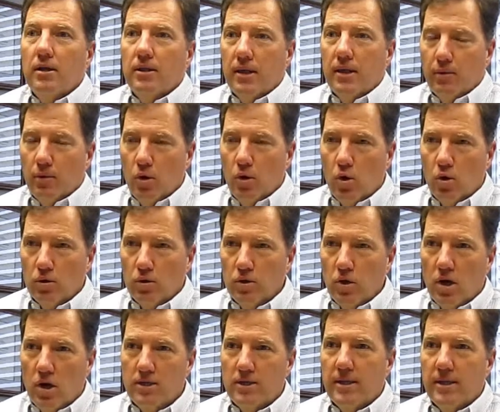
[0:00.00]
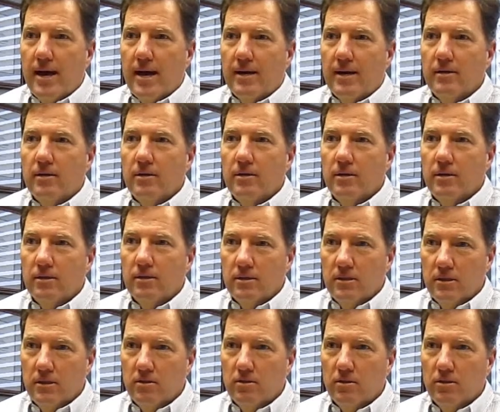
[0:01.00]
They would hold on to that
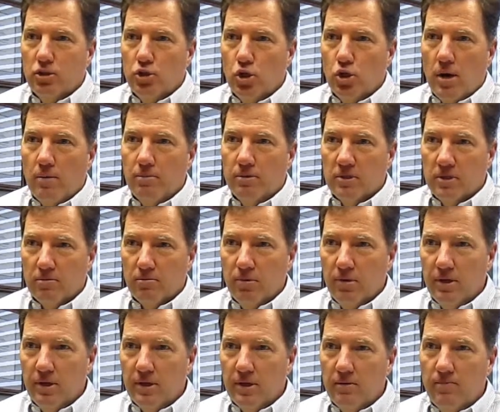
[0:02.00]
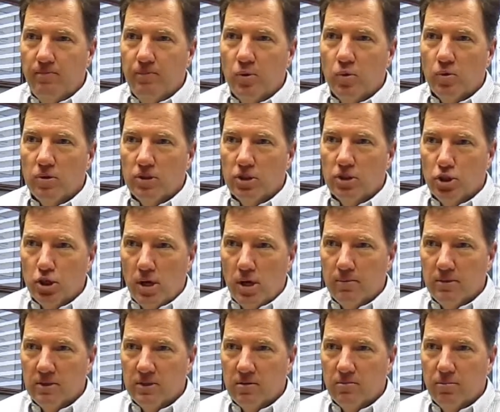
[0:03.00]
until the job was completed. Once the job
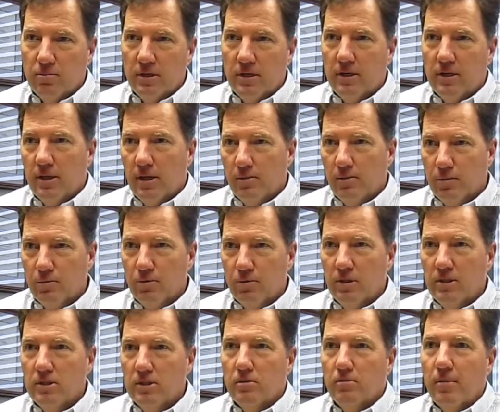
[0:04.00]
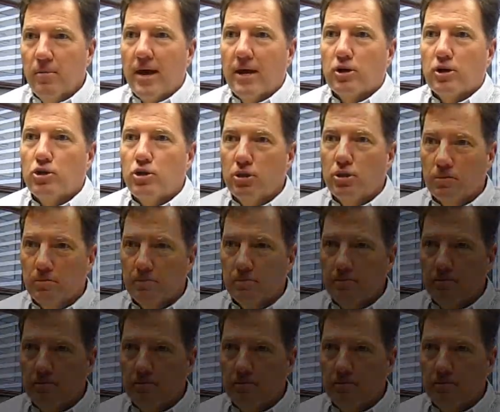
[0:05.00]
was completed, they would release it back to you.